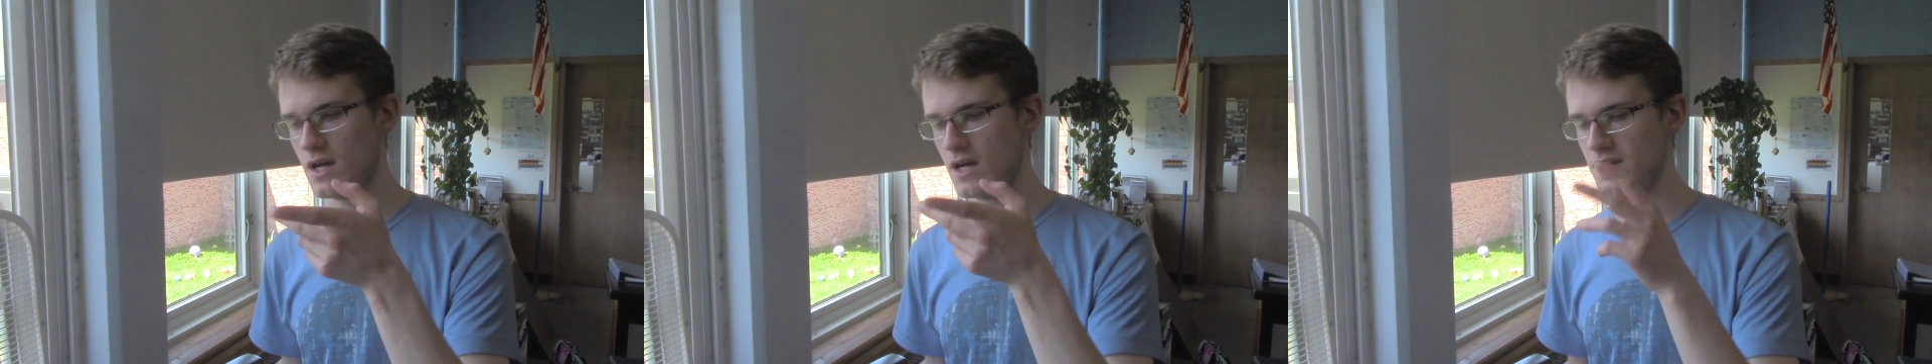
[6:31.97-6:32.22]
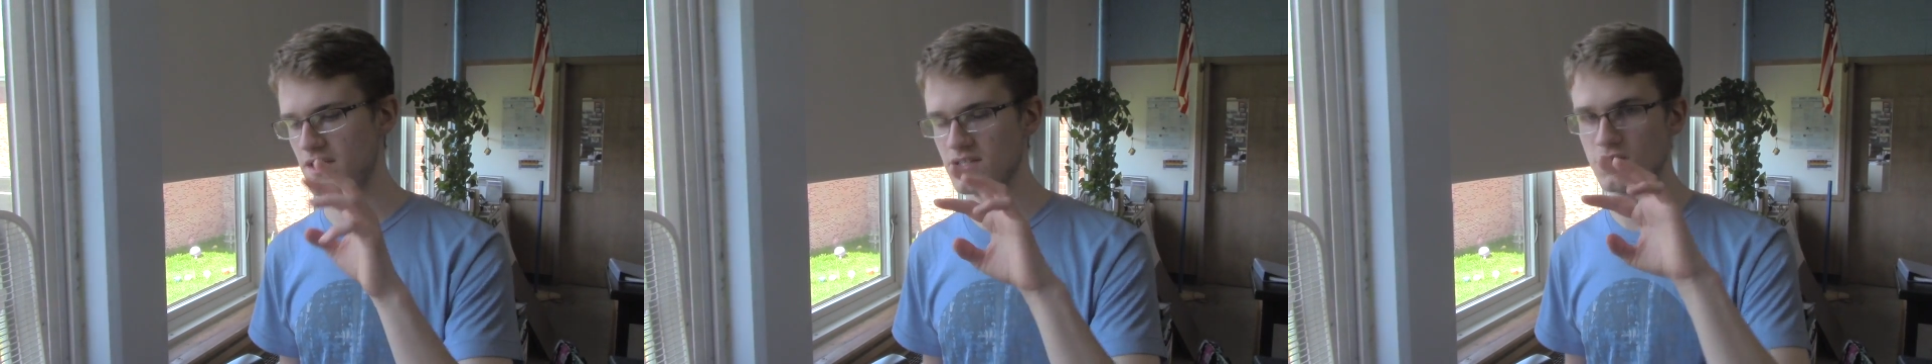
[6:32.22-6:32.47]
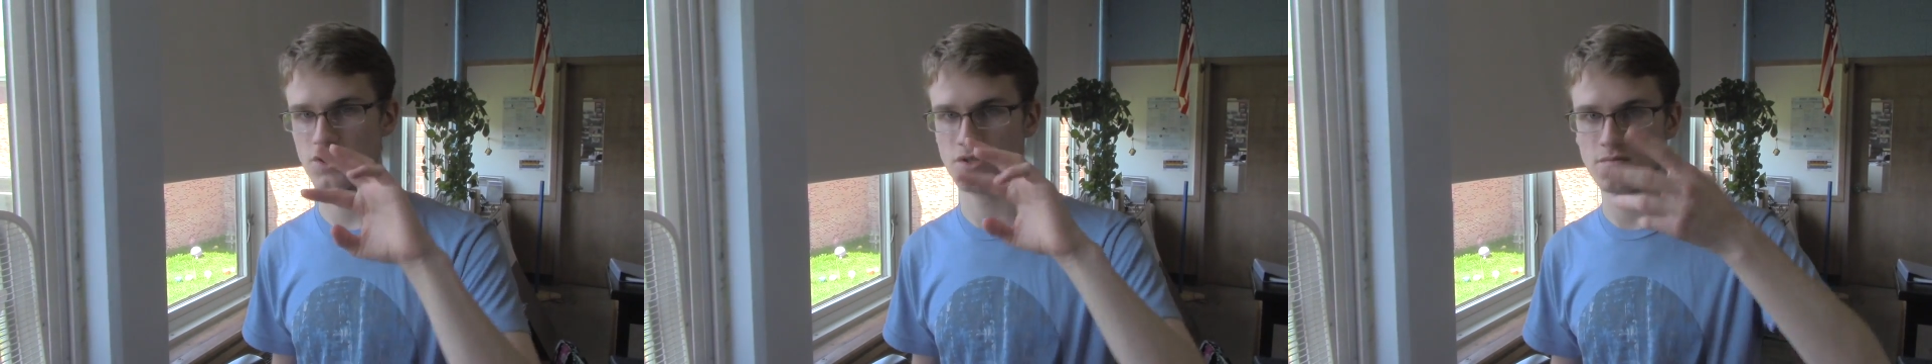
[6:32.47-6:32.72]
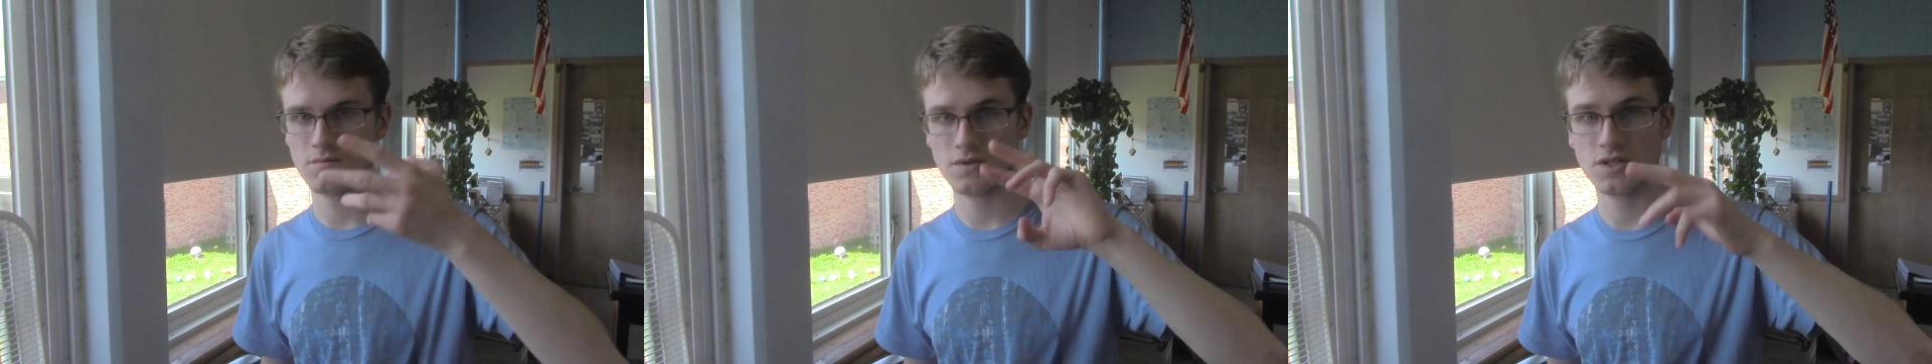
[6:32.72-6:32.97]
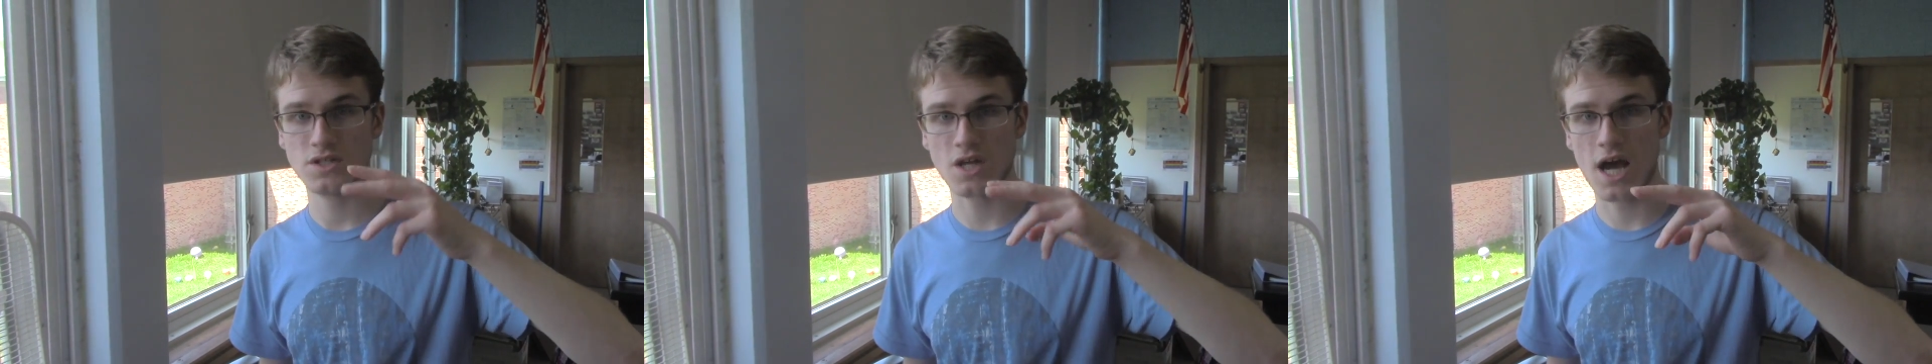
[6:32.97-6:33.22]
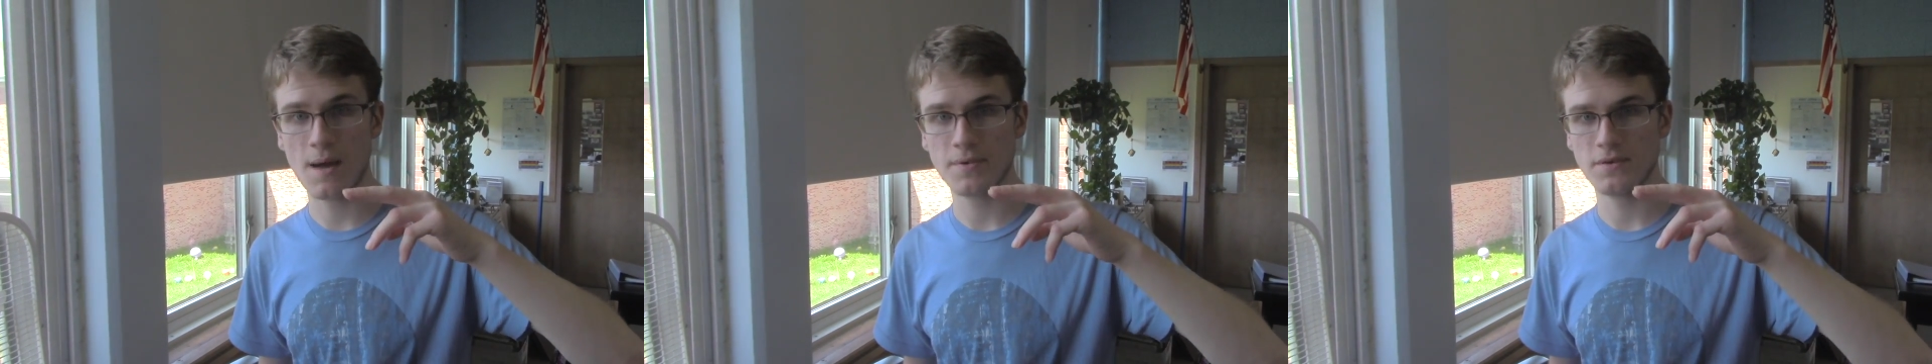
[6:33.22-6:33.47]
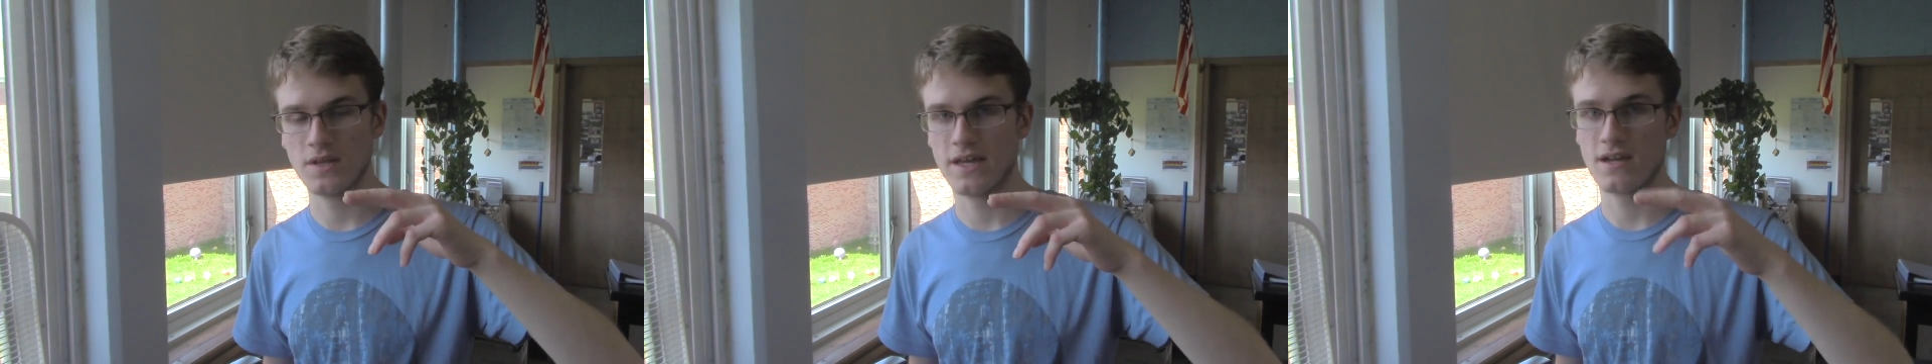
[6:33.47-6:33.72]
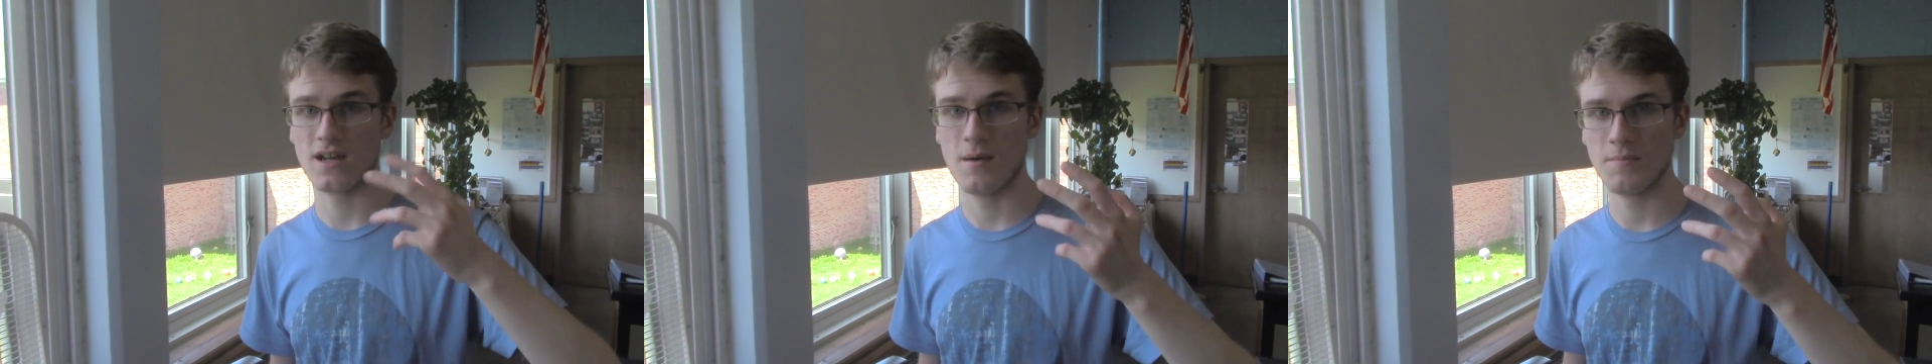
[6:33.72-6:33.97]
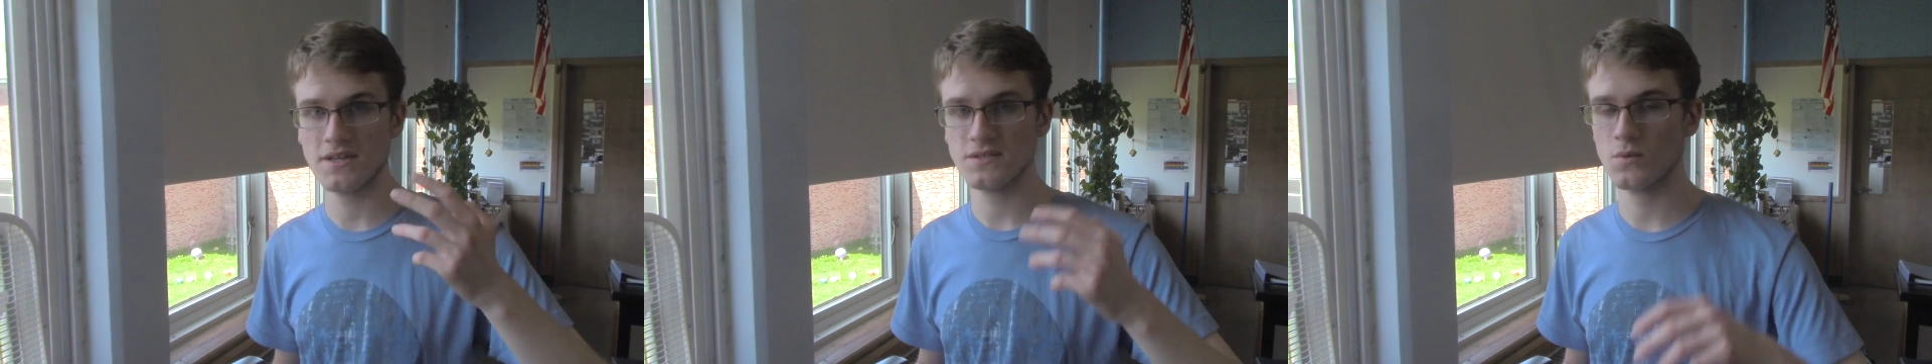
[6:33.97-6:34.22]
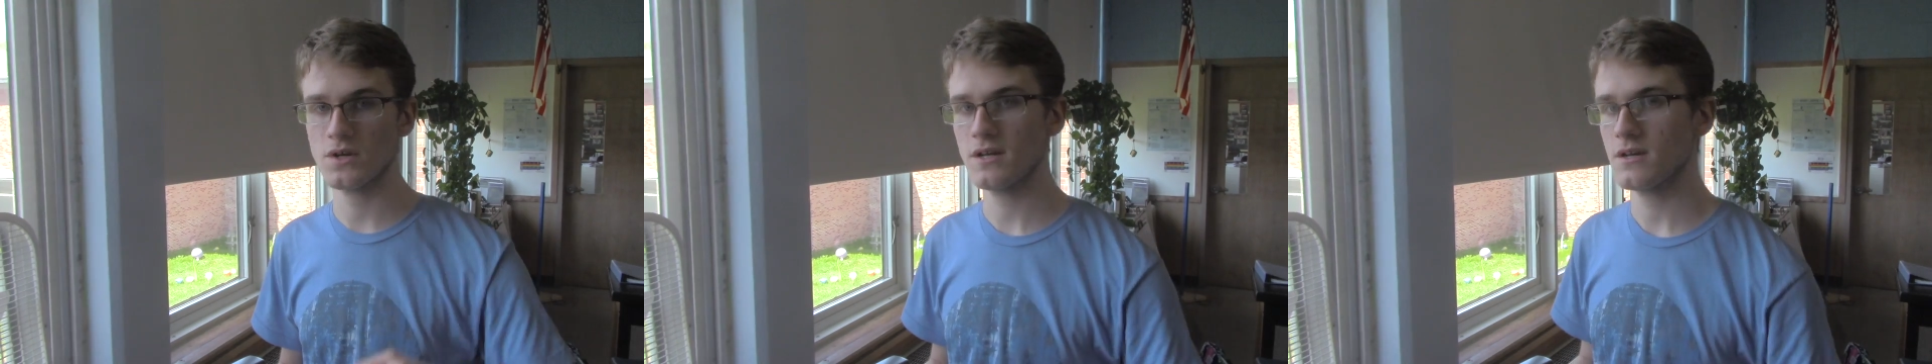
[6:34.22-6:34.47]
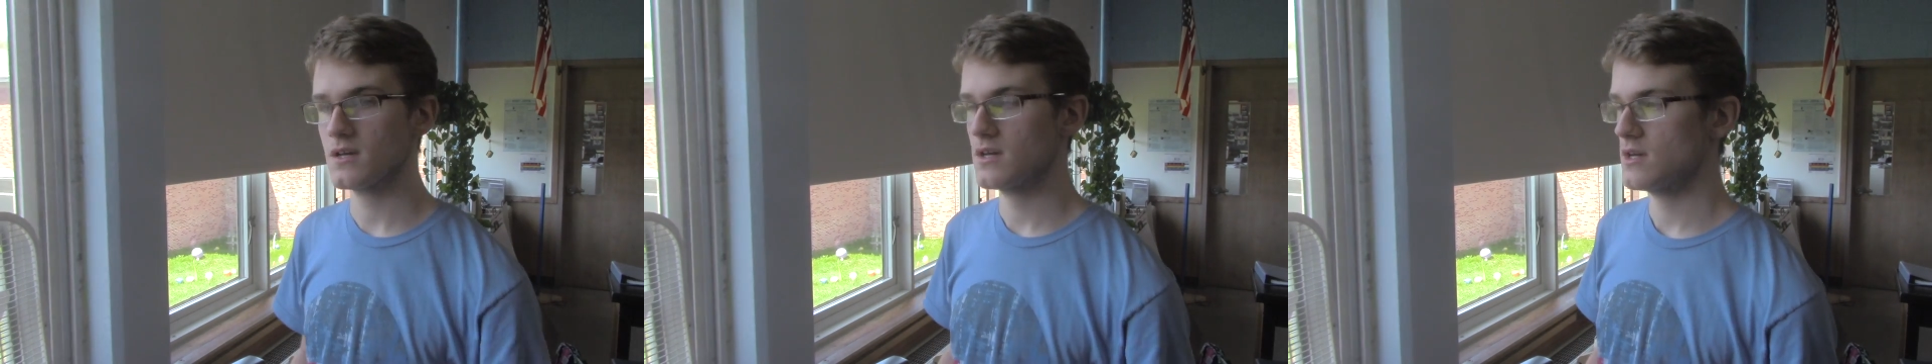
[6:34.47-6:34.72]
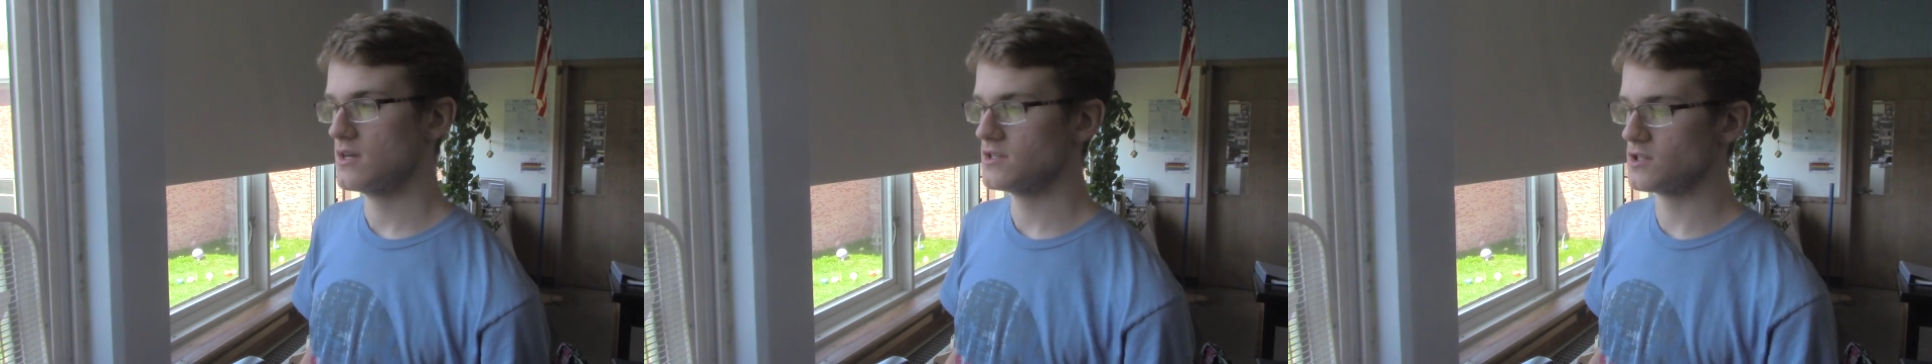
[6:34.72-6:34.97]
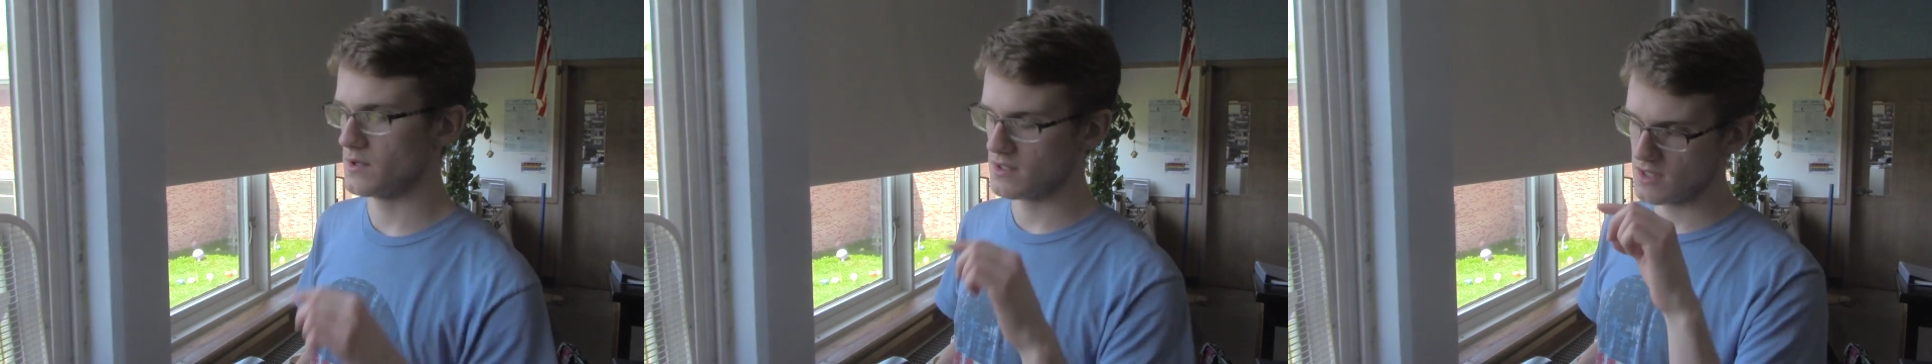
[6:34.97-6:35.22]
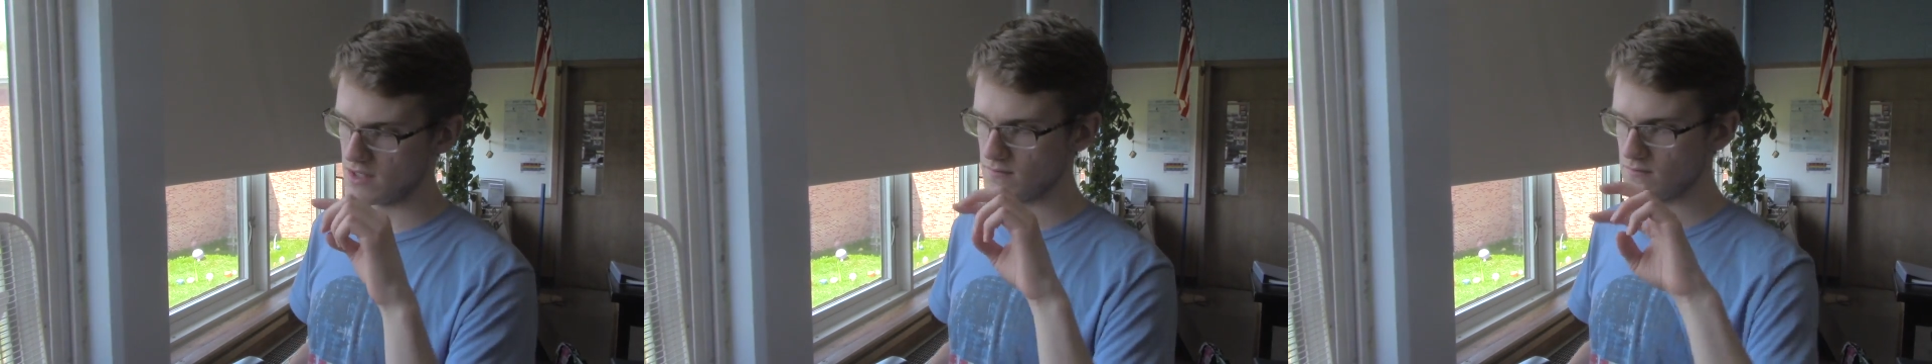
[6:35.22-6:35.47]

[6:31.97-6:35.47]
it doesn't just stop like a compass would. So it